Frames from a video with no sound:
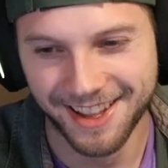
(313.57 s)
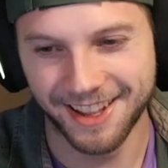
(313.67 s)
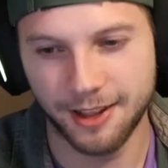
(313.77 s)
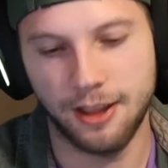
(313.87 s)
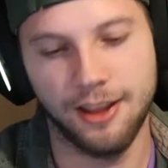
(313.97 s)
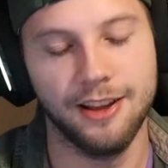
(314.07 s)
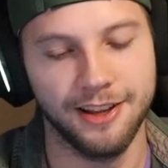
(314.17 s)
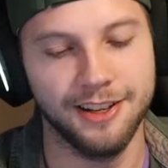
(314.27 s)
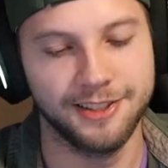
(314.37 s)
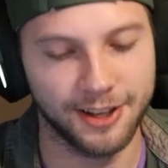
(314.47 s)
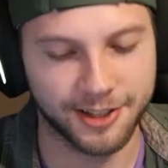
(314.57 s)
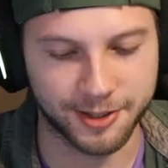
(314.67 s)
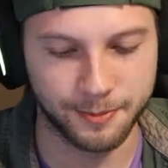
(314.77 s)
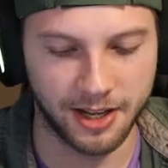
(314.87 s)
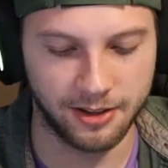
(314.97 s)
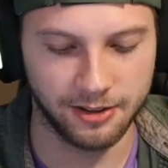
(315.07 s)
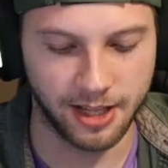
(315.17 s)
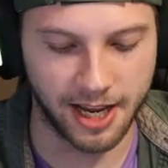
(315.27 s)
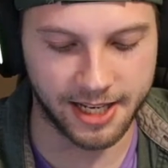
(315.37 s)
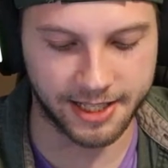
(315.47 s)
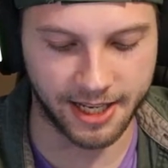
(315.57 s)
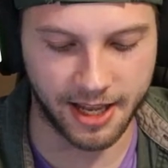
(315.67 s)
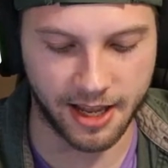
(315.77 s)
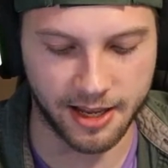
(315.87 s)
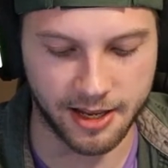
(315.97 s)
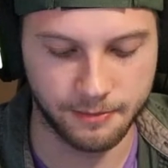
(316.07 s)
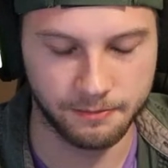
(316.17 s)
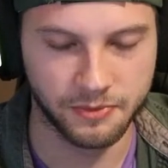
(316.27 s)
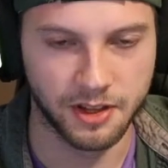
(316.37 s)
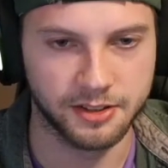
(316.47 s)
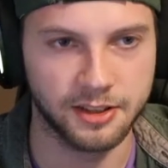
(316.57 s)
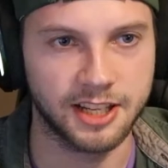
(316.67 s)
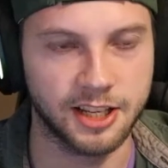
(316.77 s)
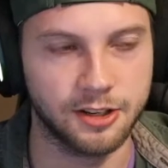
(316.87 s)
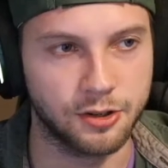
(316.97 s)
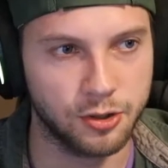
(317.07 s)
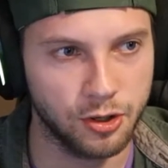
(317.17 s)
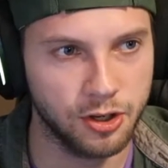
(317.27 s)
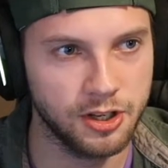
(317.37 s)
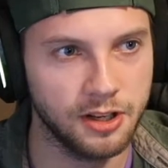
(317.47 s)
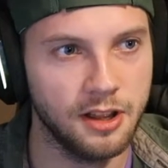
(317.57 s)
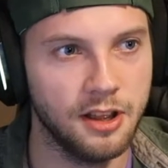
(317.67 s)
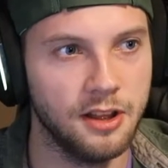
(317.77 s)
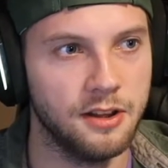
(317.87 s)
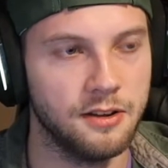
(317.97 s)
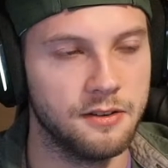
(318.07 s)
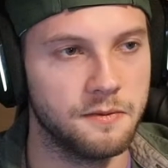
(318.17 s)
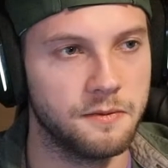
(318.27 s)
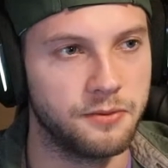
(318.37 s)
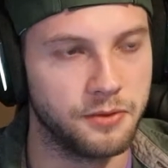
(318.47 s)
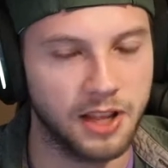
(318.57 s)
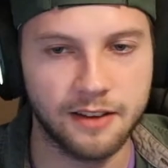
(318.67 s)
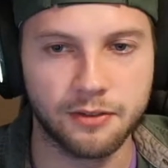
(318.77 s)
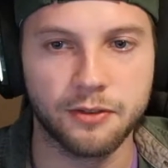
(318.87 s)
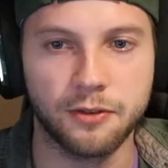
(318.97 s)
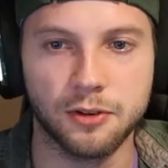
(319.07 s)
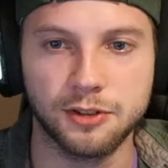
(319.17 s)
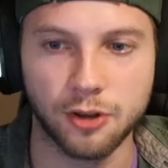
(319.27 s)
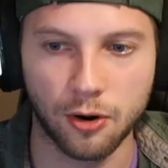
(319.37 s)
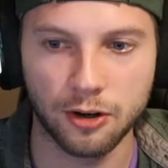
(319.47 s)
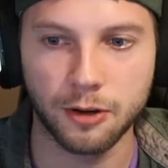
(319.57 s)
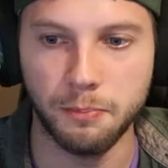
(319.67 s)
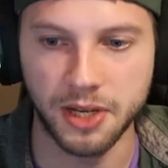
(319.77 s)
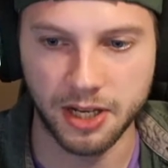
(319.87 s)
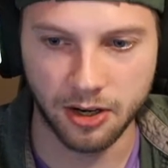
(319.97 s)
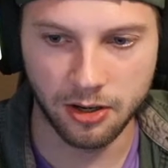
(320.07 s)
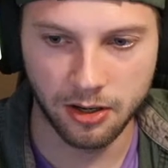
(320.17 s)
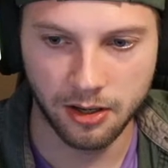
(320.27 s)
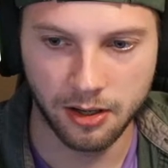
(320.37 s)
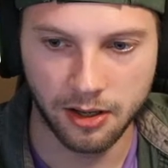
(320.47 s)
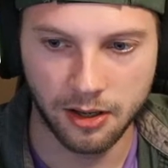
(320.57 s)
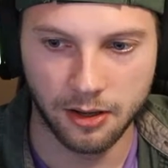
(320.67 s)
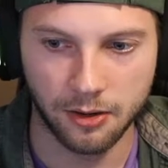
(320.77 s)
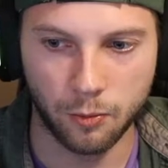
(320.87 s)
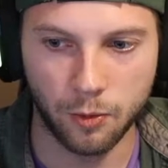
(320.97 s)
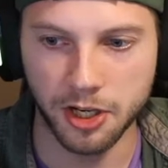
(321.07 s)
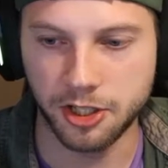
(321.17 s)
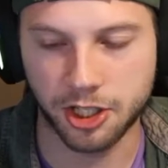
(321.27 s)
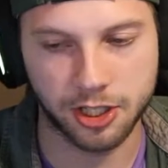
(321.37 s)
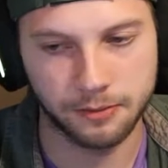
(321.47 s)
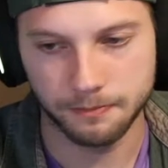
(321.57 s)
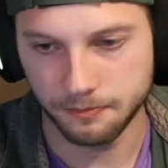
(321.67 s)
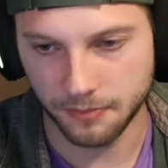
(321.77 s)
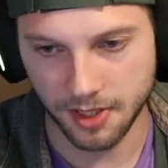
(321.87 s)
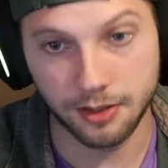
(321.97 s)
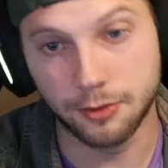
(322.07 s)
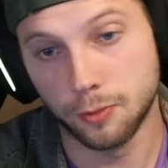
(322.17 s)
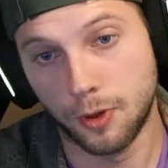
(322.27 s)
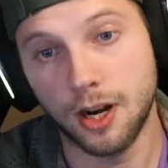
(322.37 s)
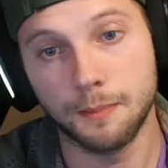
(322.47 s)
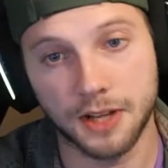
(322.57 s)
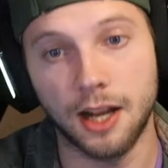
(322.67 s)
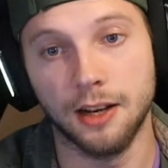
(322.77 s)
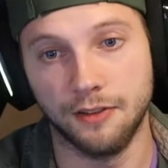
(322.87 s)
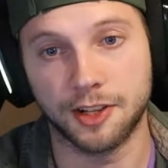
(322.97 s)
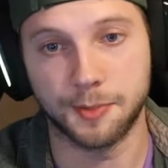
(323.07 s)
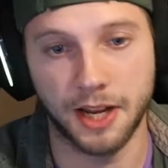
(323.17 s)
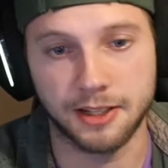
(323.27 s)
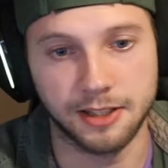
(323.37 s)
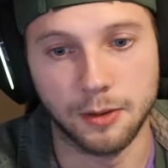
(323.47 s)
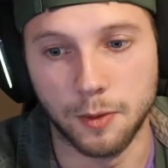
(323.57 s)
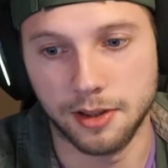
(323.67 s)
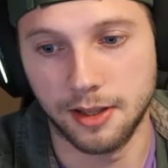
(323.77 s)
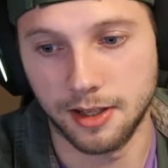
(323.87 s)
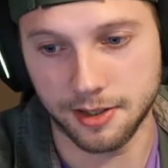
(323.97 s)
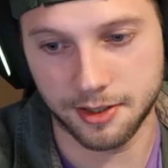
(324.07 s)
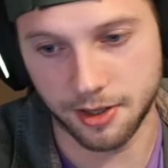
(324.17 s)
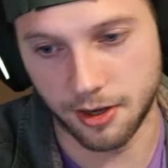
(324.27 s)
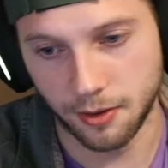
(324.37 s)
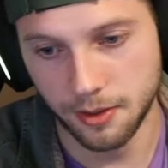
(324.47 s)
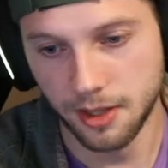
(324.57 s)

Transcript: It does smell like a good, flavorful dark beer, which is what I'm kind of expecting with this. So,